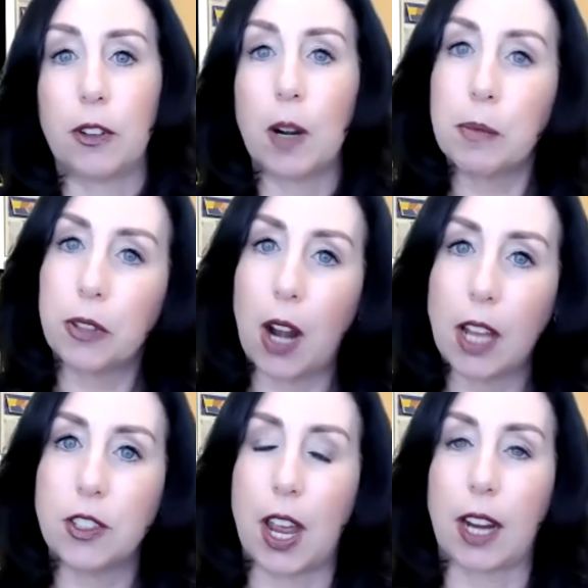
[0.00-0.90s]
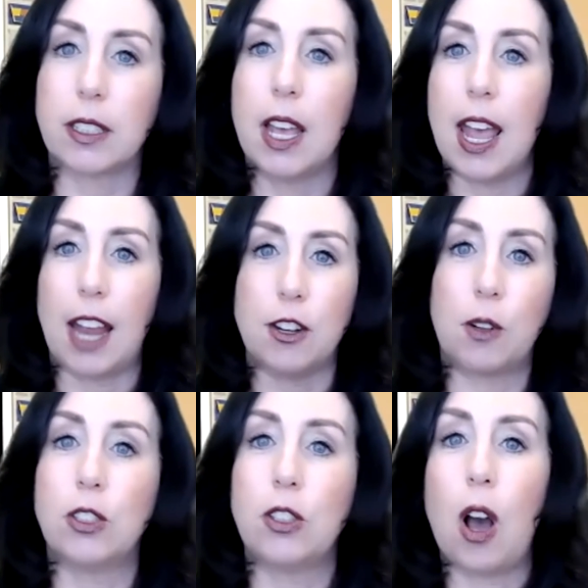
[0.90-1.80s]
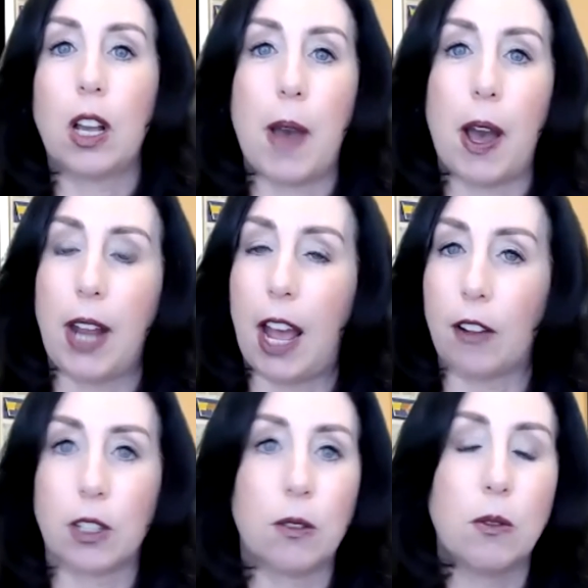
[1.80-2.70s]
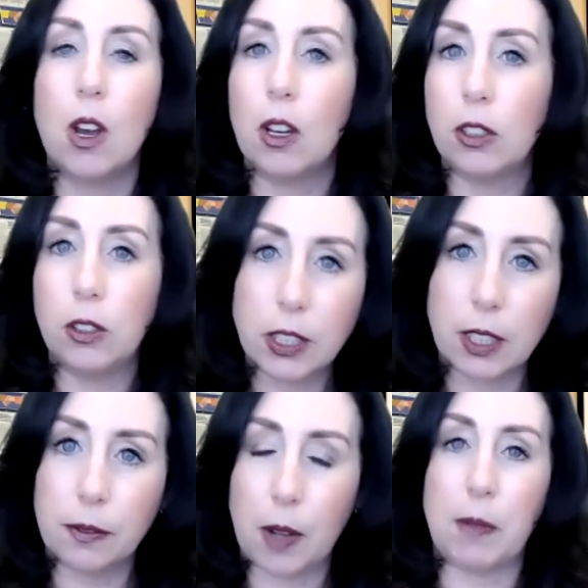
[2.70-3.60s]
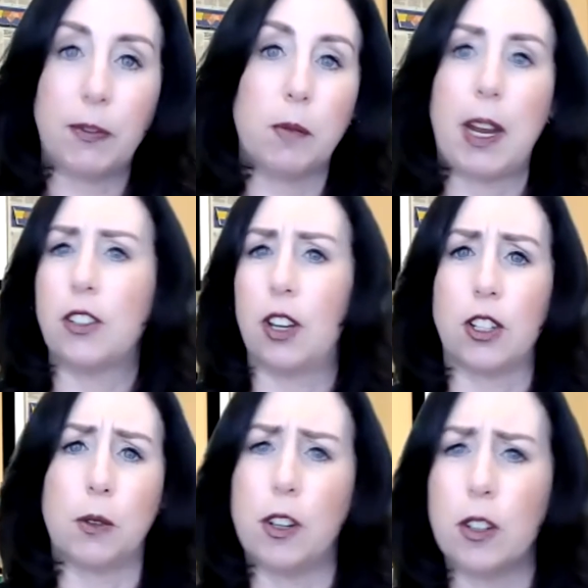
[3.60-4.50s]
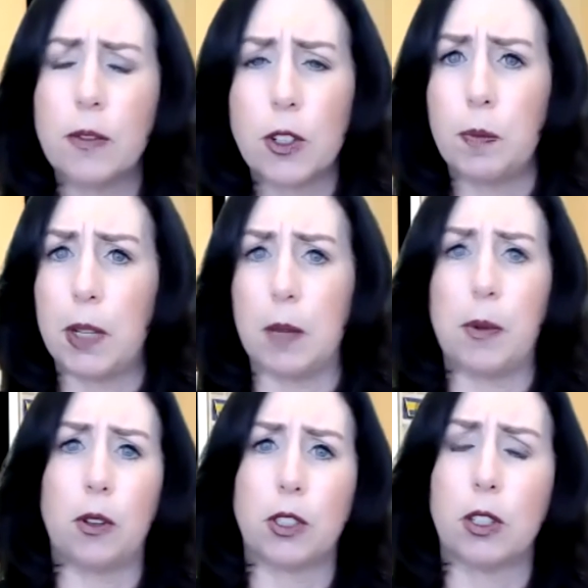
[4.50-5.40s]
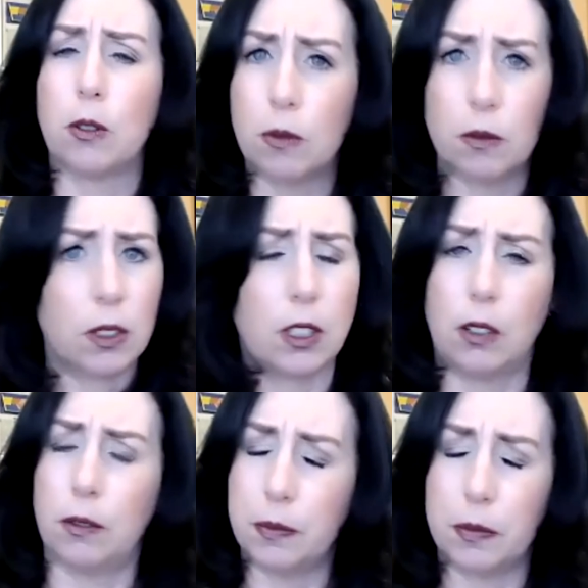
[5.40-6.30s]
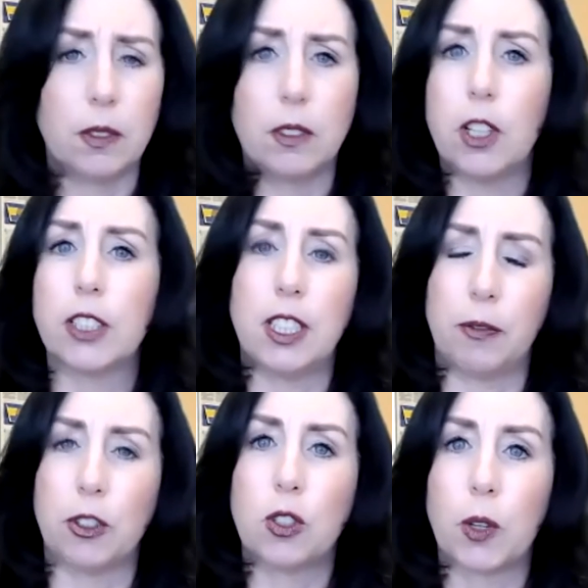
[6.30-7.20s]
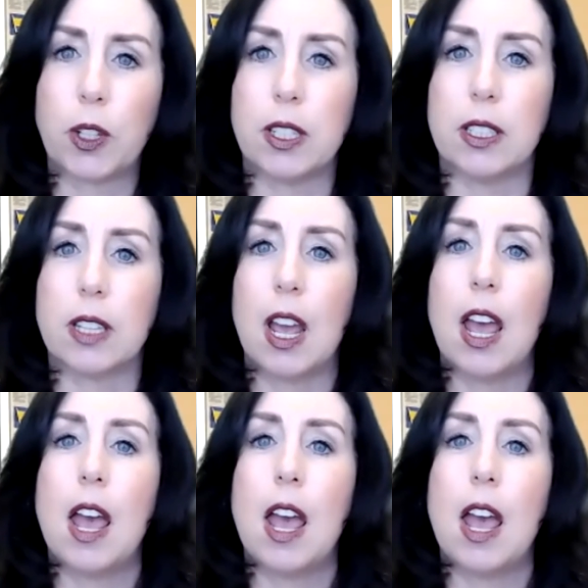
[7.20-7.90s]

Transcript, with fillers: for a project, and you can talk about how you looked in- up information, you interviewed people, you you know looked at different sources.